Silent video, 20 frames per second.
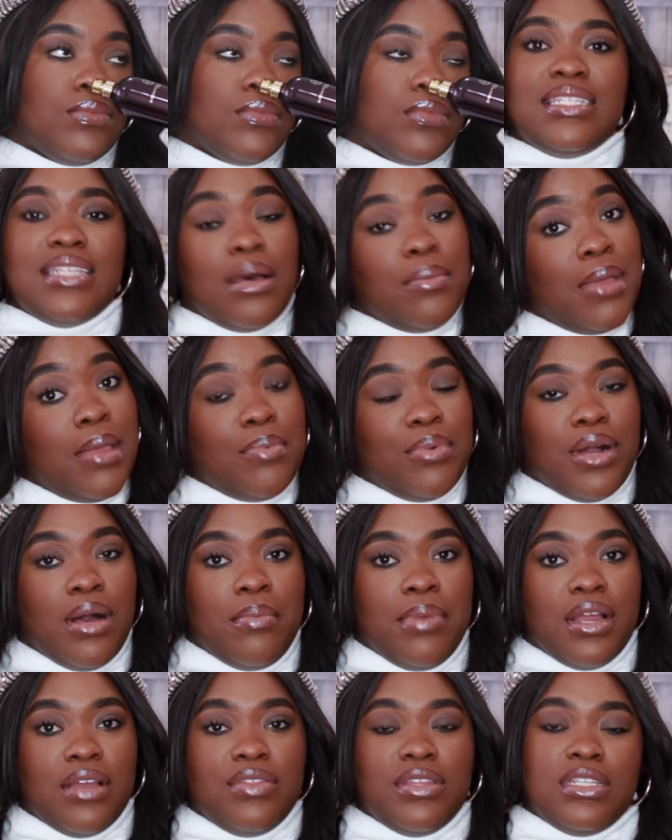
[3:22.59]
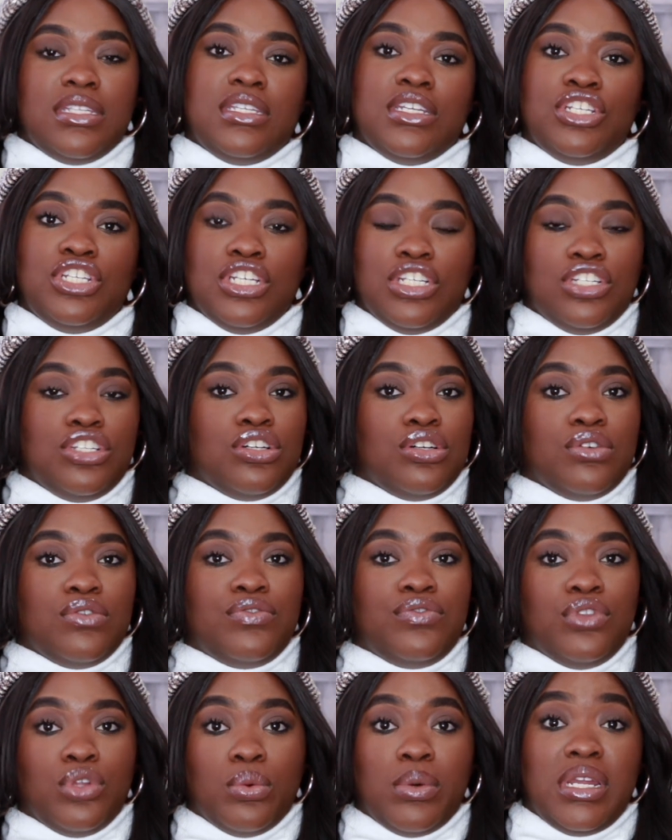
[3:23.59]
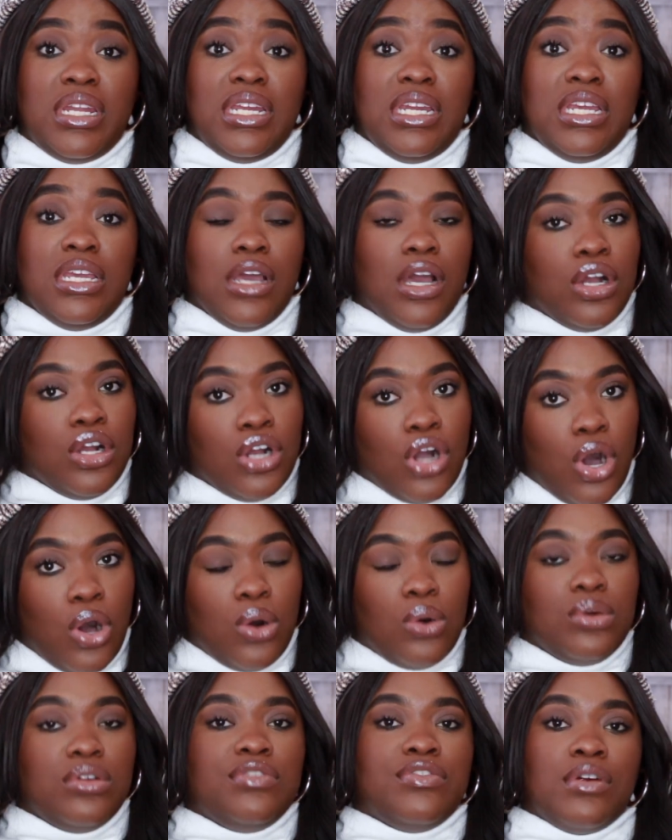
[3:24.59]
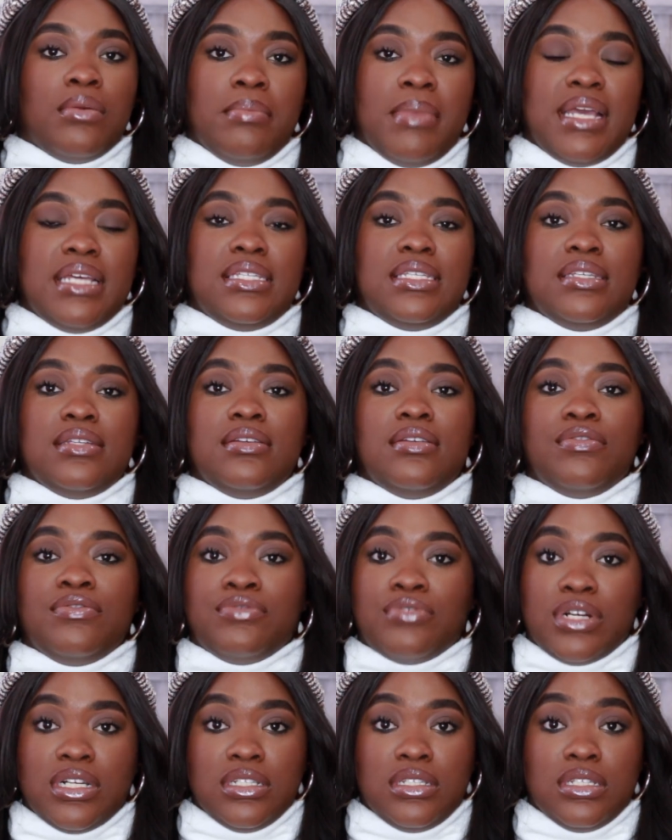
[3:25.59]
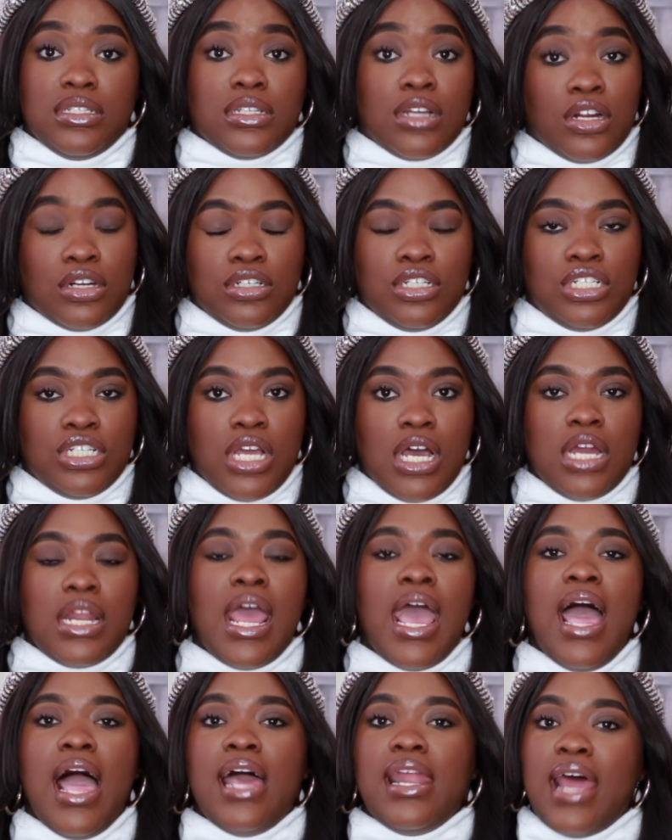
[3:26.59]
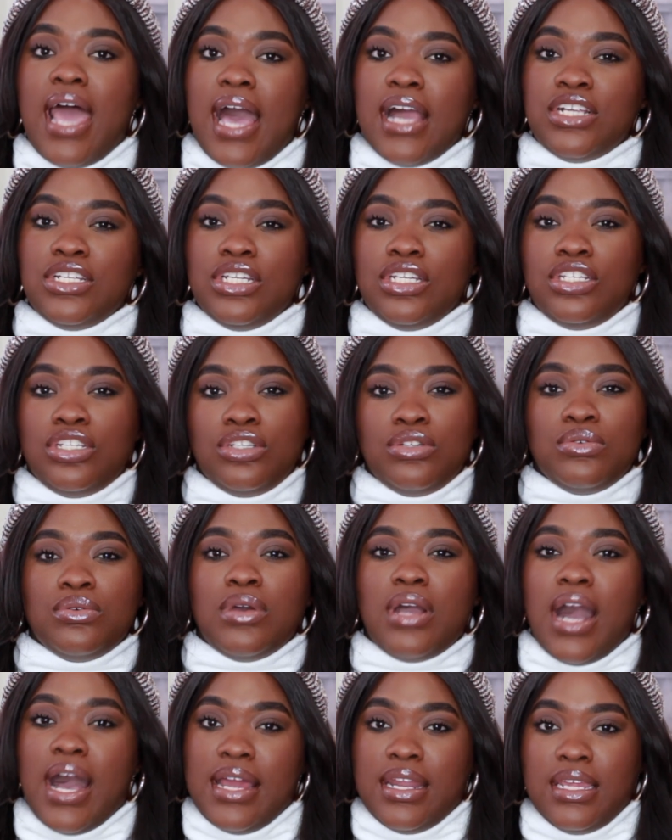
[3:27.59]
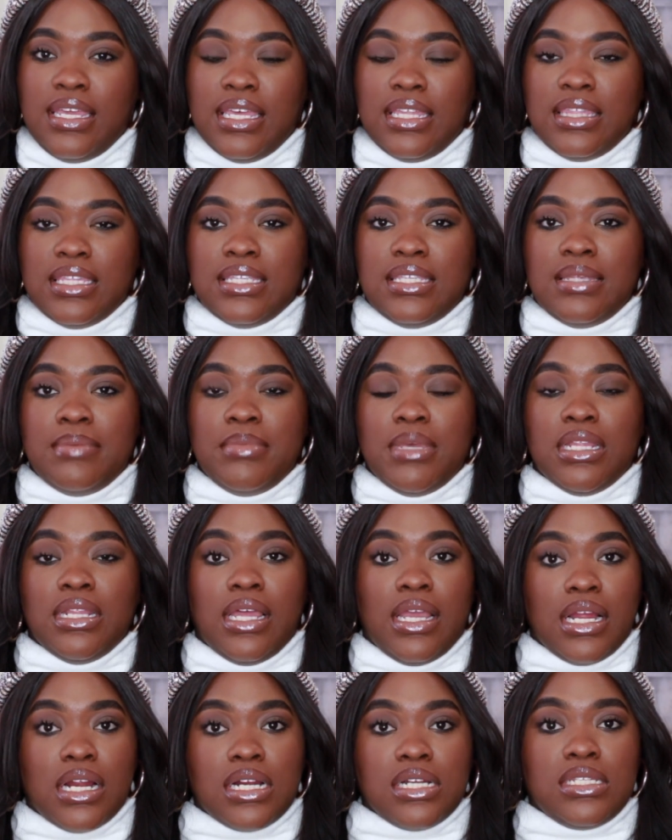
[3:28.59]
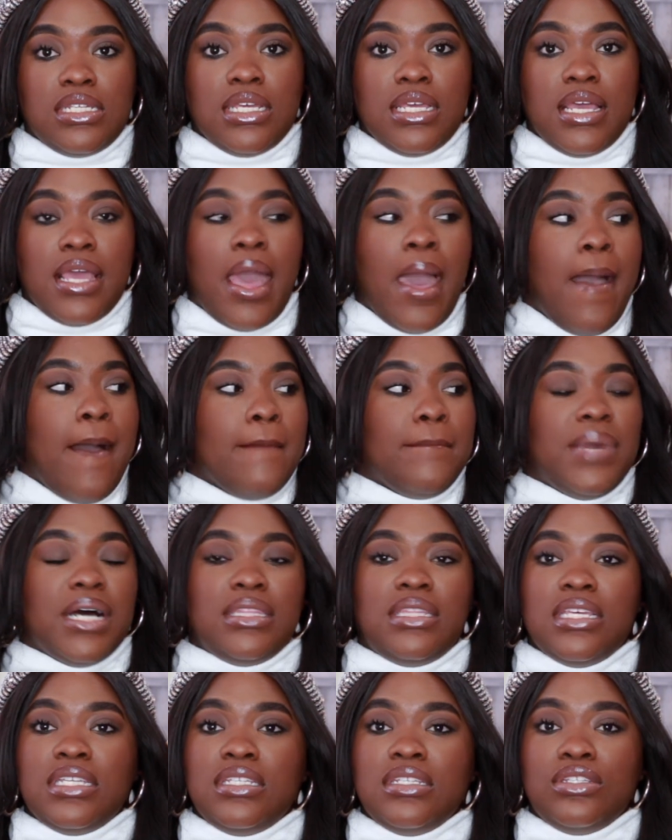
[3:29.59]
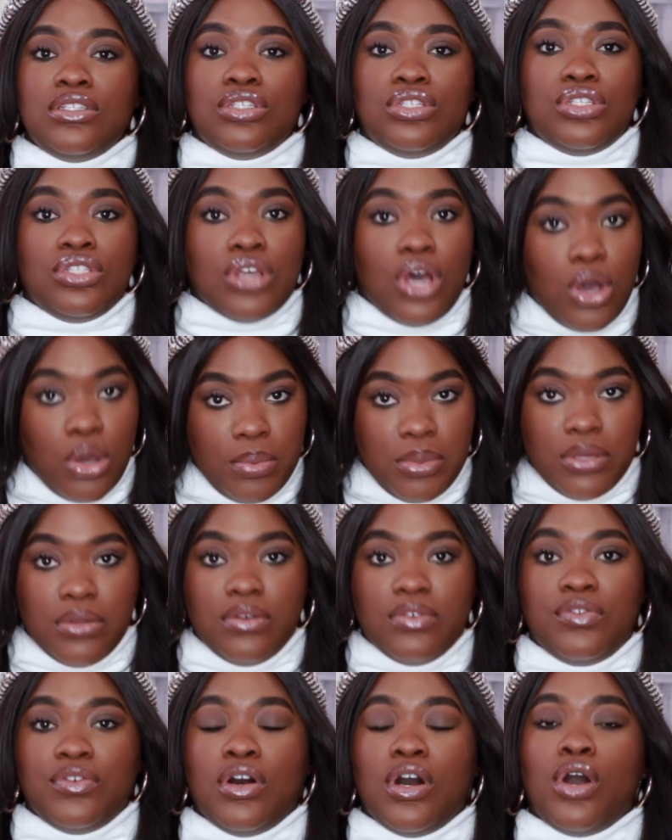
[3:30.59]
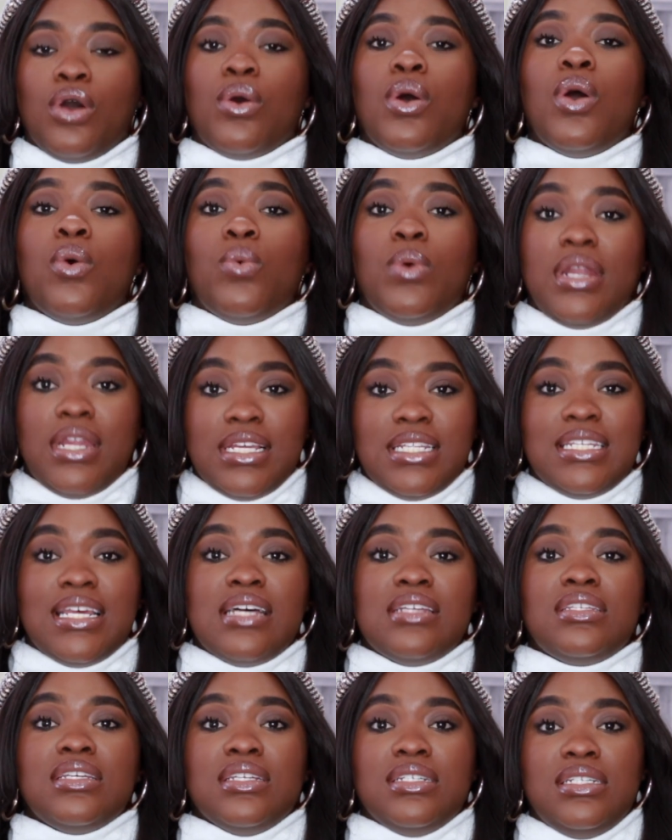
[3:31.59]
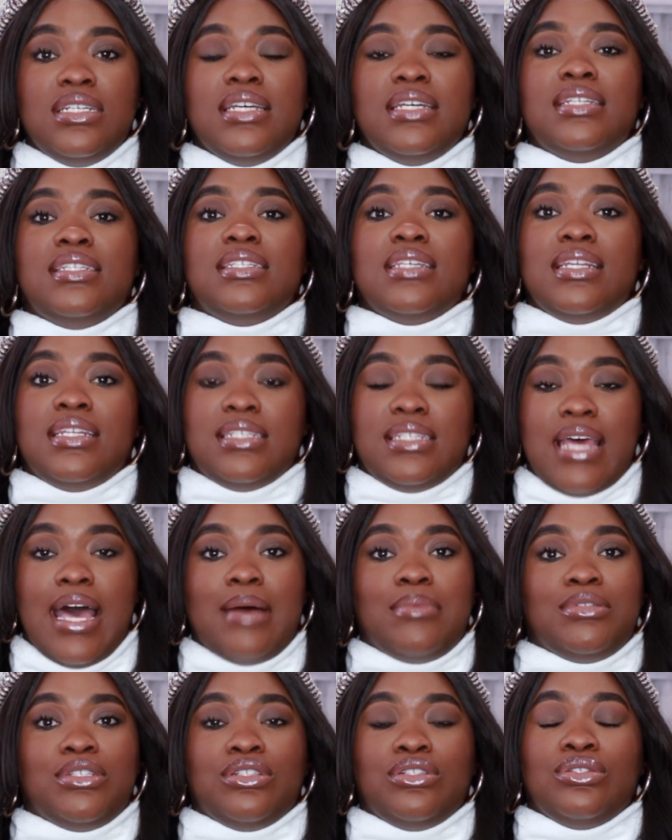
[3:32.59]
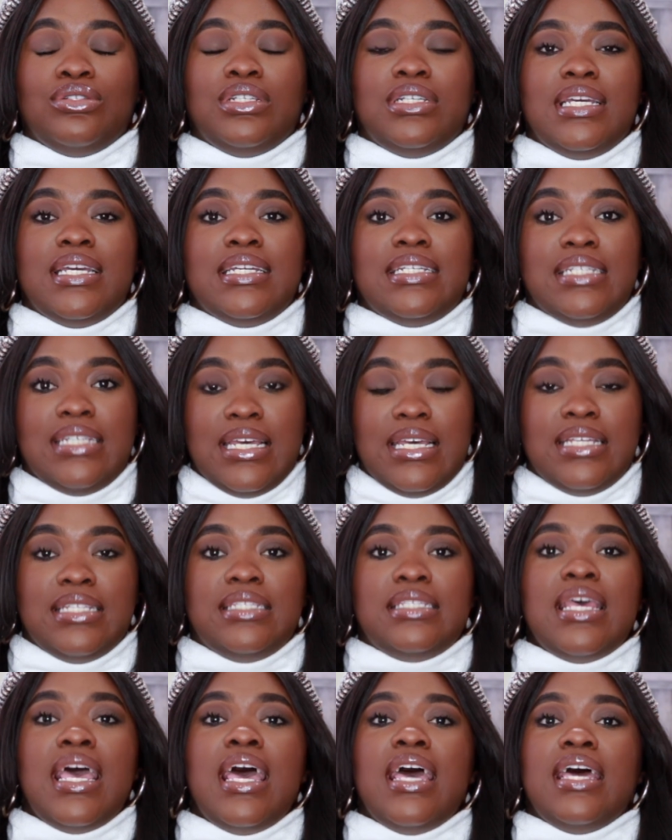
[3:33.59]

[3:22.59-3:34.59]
Some people compare this to Gentle Fluidity Gold from Maison Francis Kurkdjian, and I actually do kind of get the similarity, but this is so beautiful. When it says intense, it is absolutely intense.